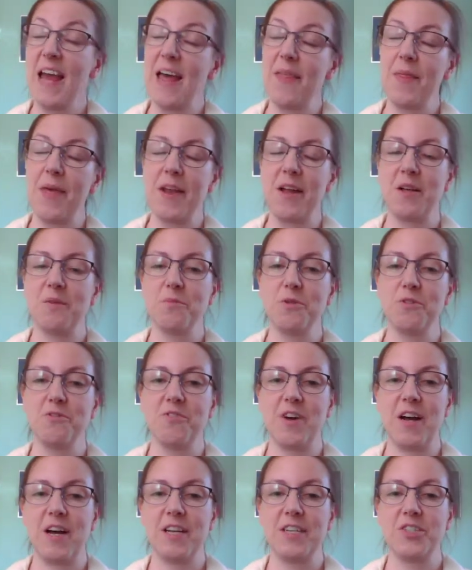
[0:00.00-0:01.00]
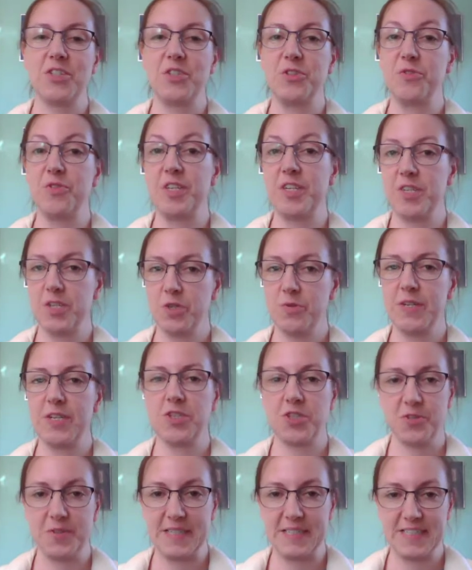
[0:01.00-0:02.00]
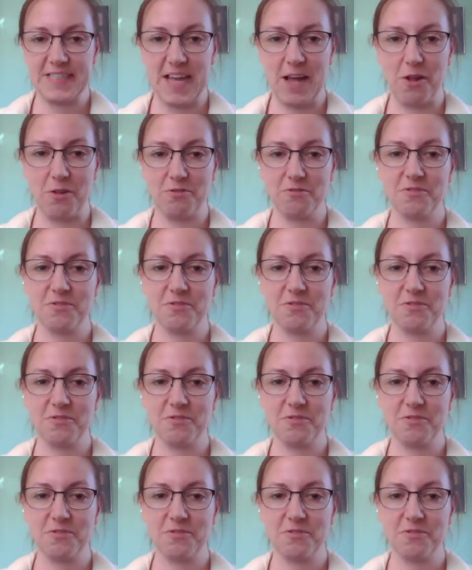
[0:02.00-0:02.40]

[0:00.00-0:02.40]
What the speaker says: and then I'll move on to the new issue itself.